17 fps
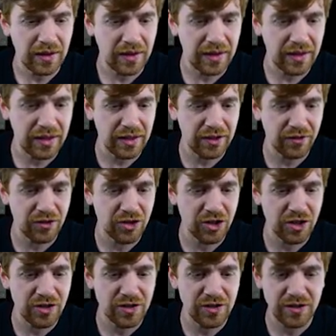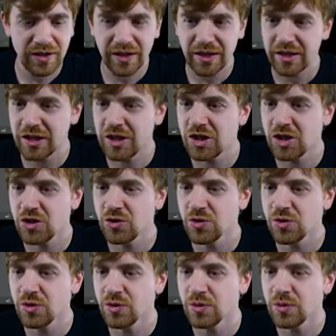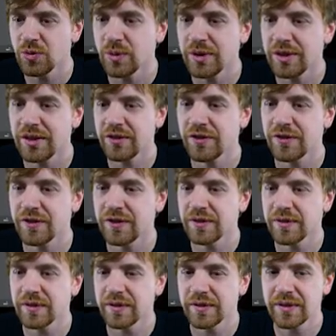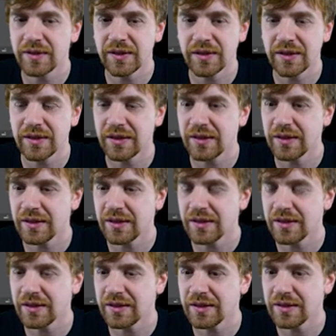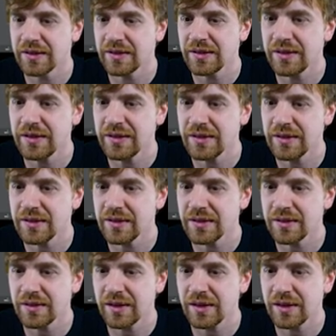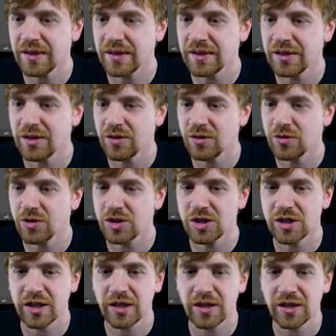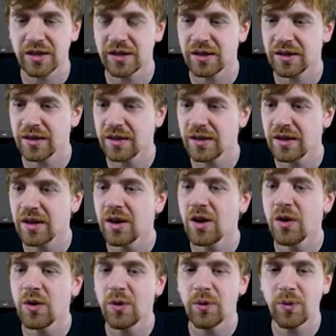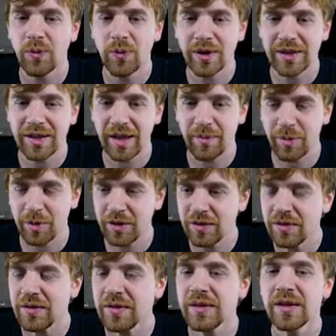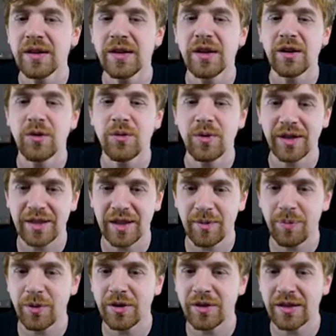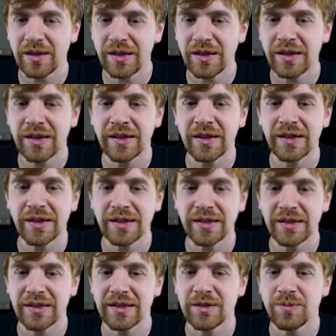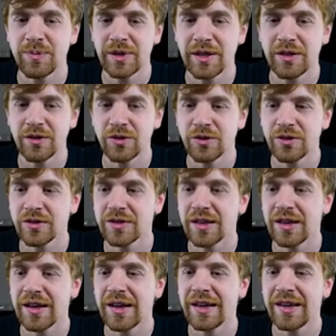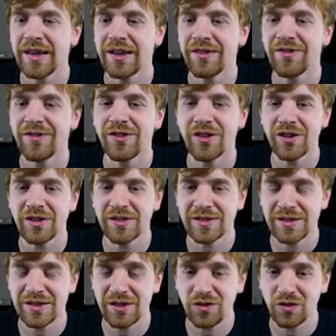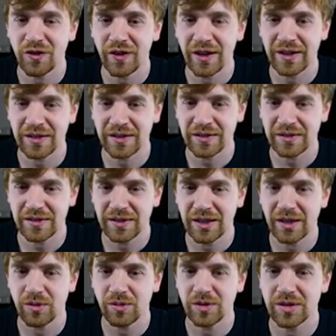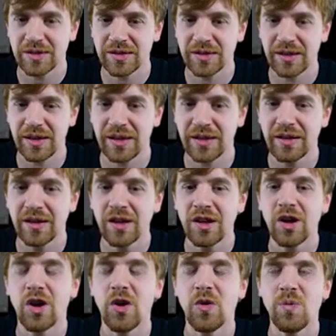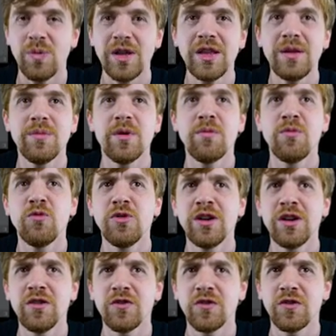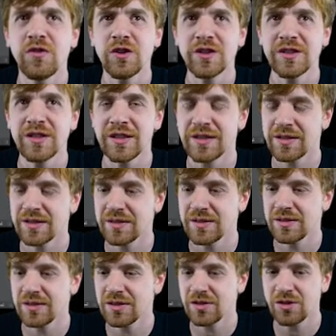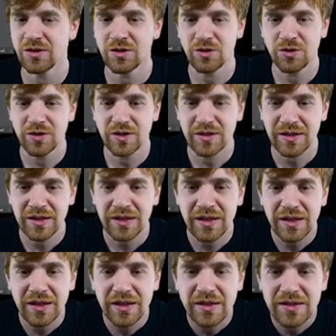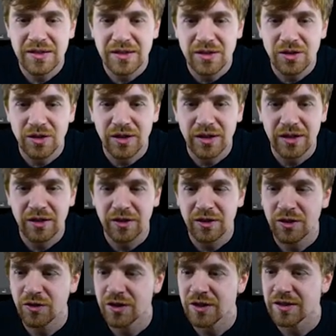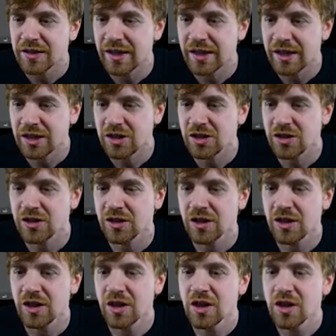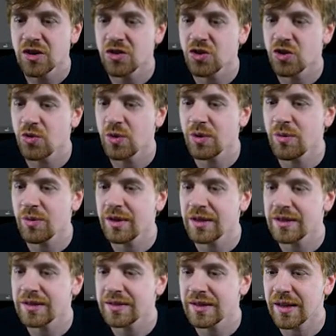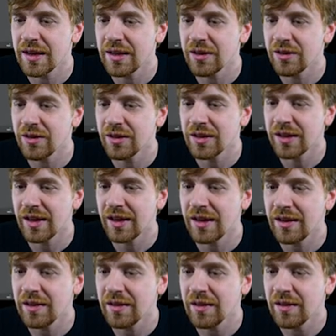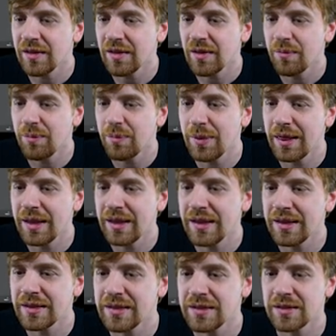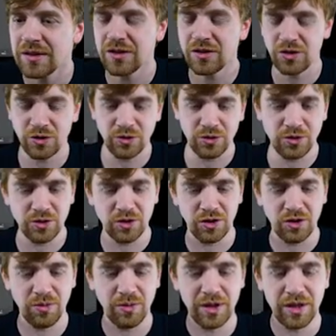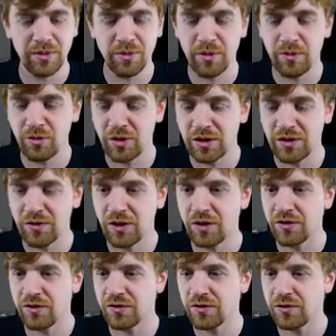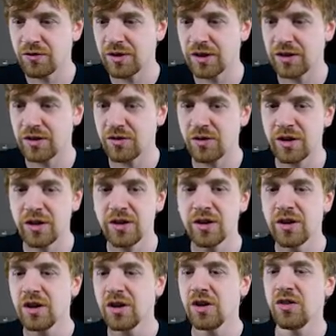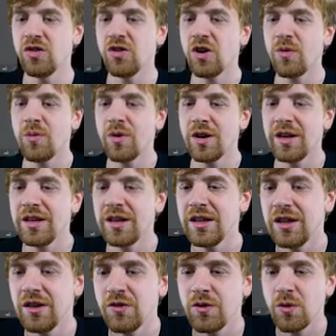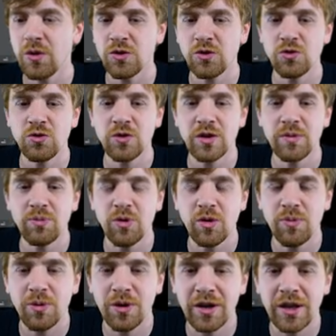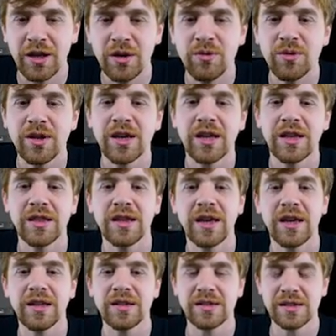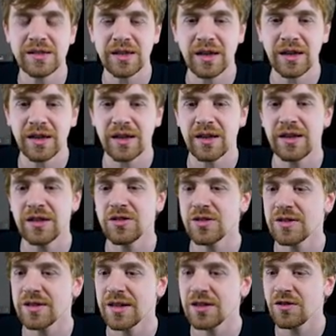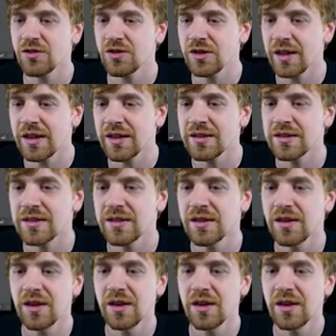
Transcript: I have just an issue with this, so I need to check what happened. What happened here is because I have not defined, I will say, a minimum width for this. So you see it's going over the edge. So we will say, okay, please use a minimum width of 100. Normally, if we want to do it properly, we can get directly the size of the text.